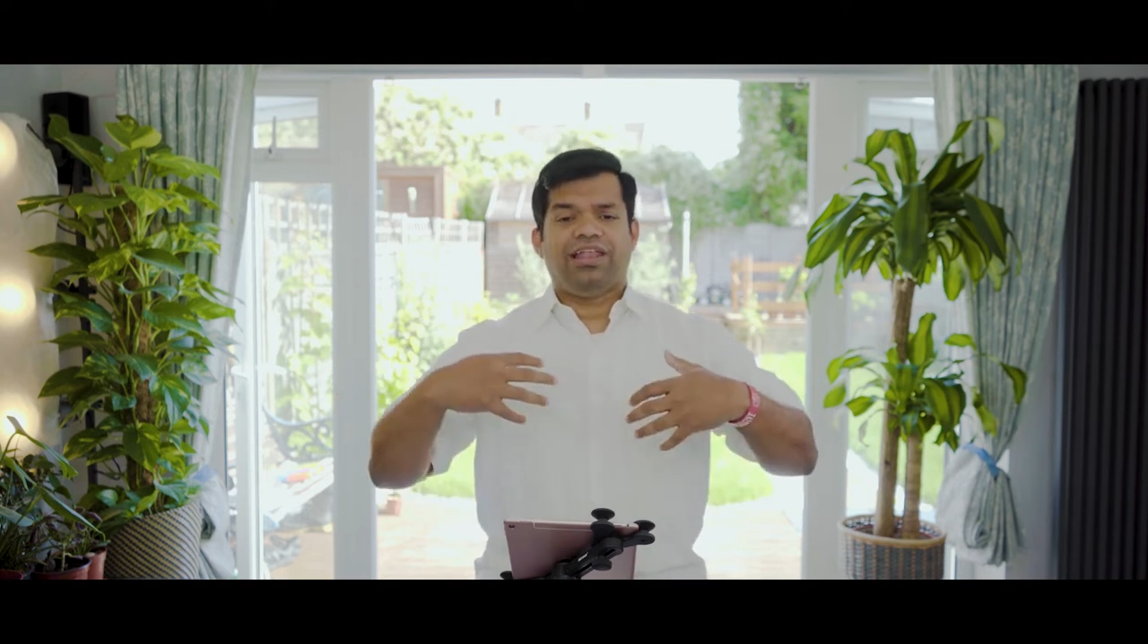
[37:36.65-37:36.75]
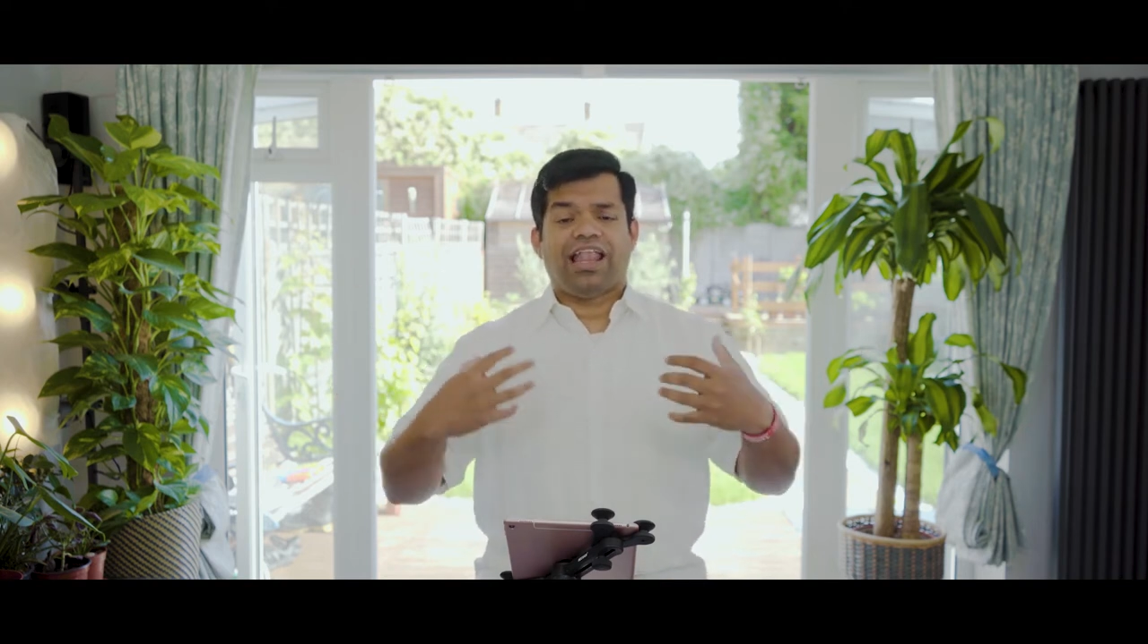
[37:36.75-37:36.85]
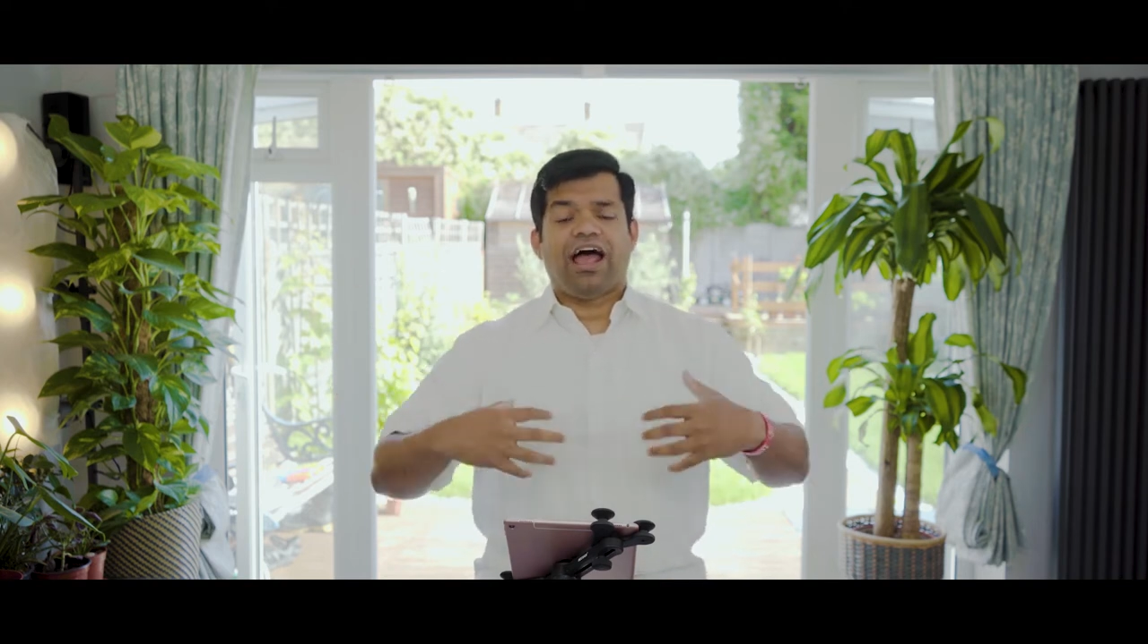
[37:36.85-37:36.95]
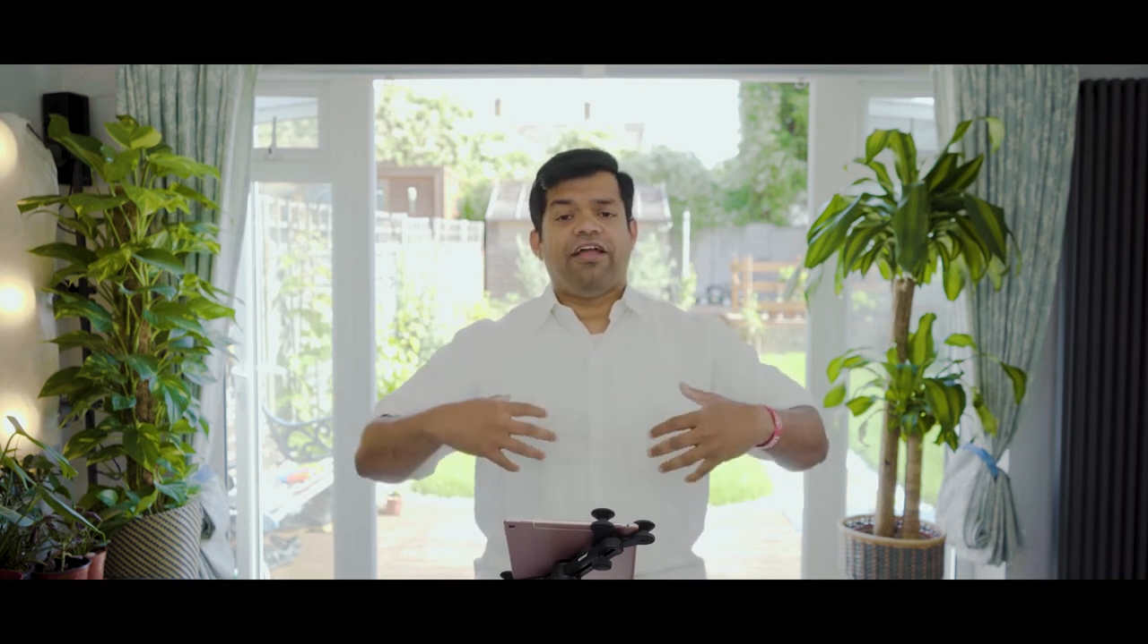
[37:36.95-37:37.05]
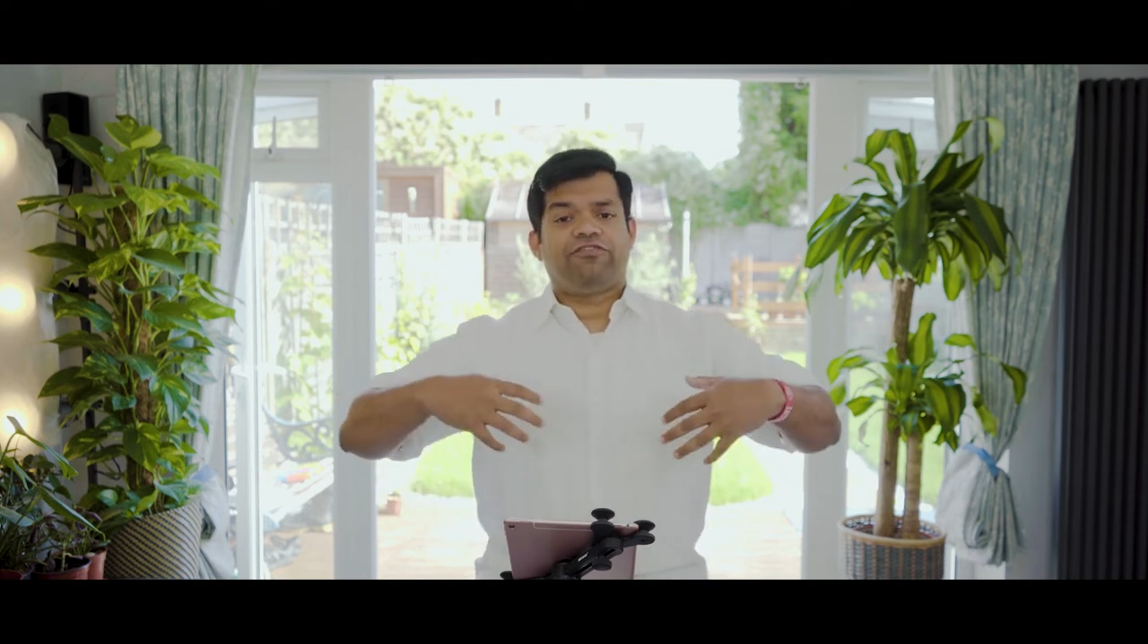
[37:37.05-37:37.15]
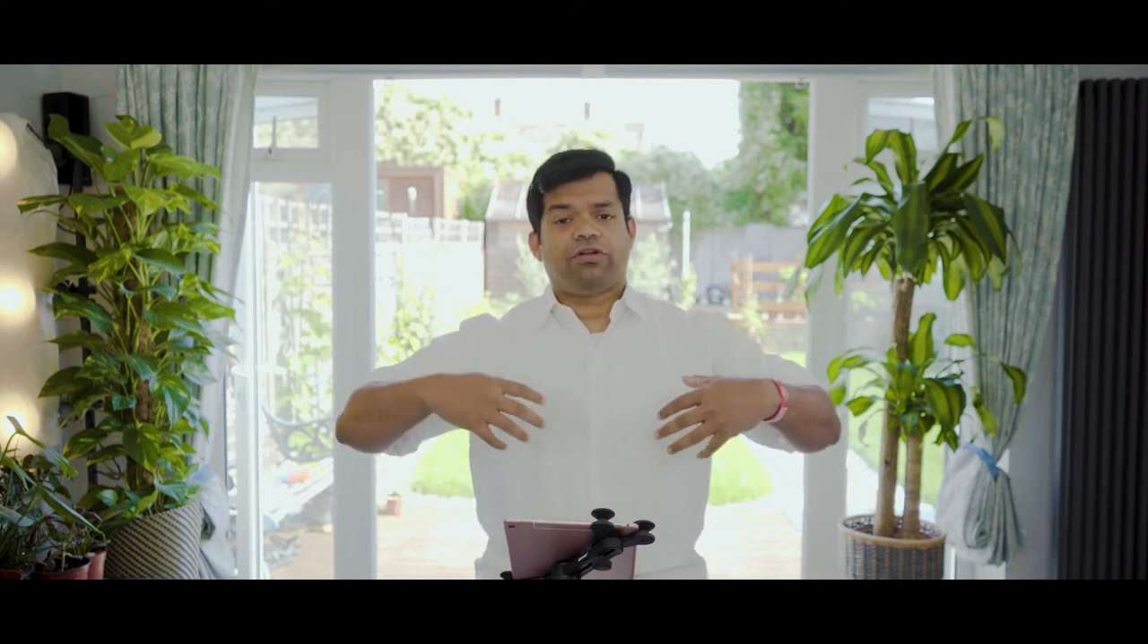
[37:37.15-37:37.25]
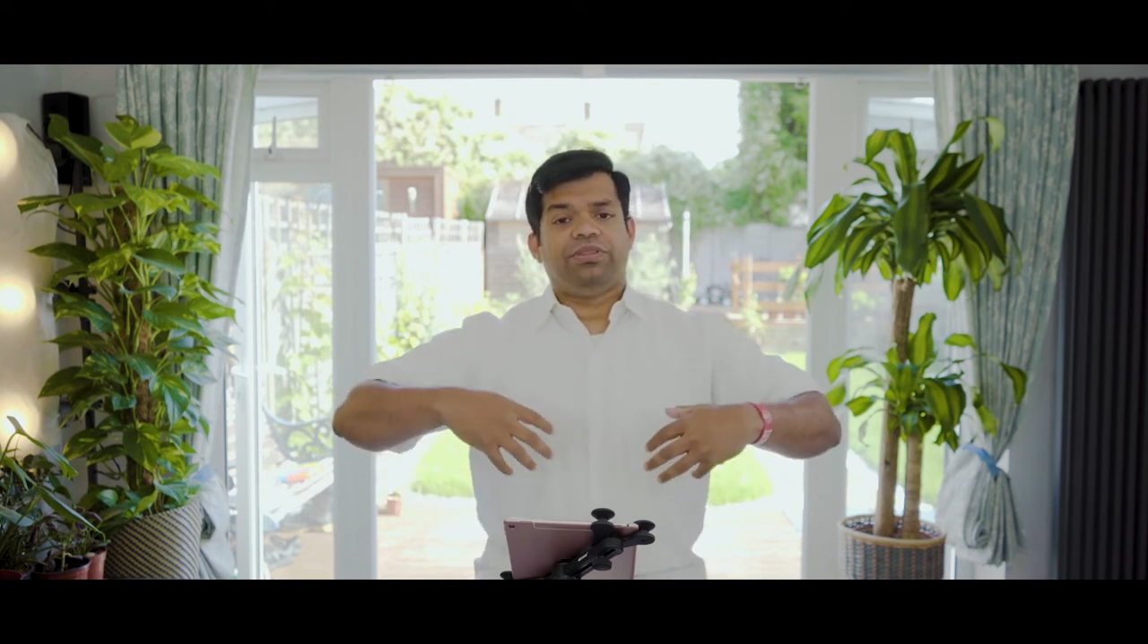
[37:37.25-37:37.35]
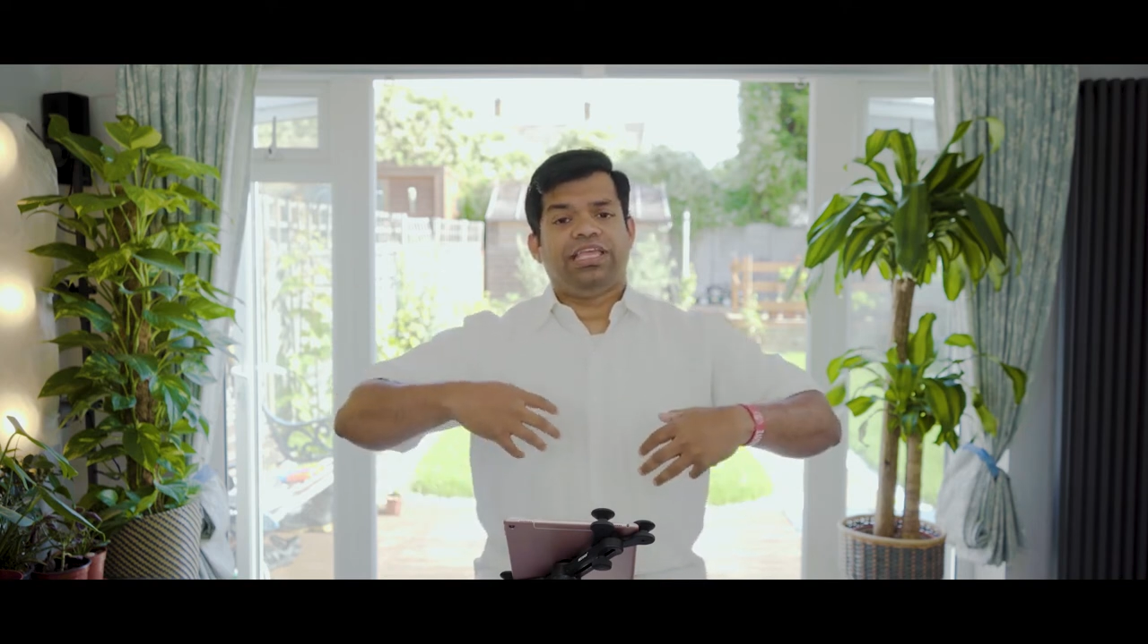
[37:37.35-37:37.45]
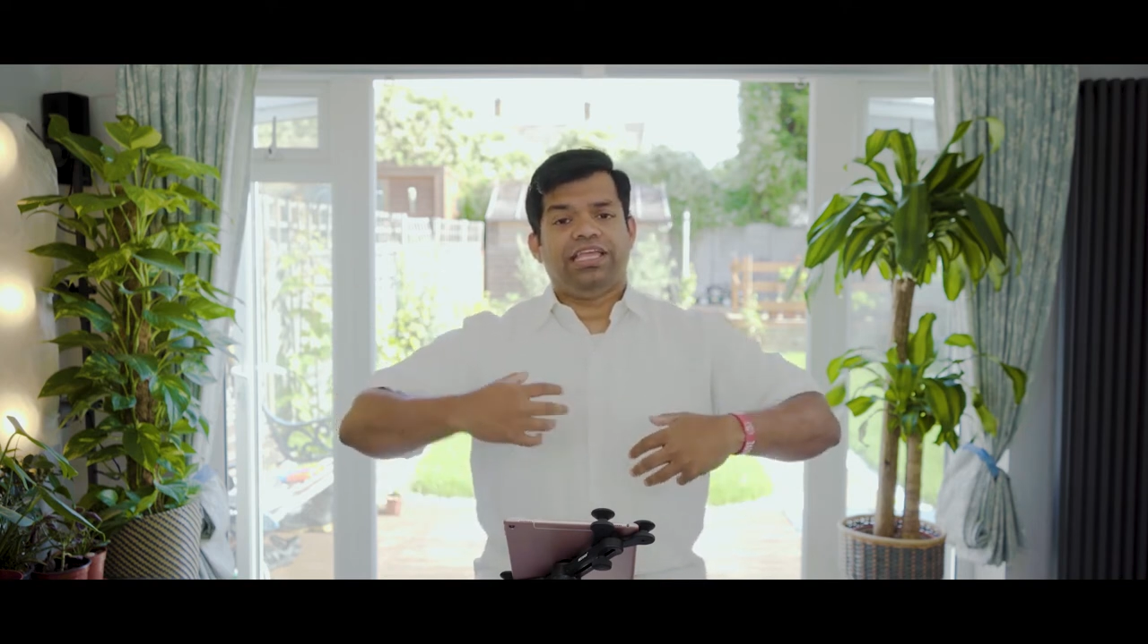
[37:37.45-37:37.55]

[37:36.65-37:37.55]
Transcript: life from the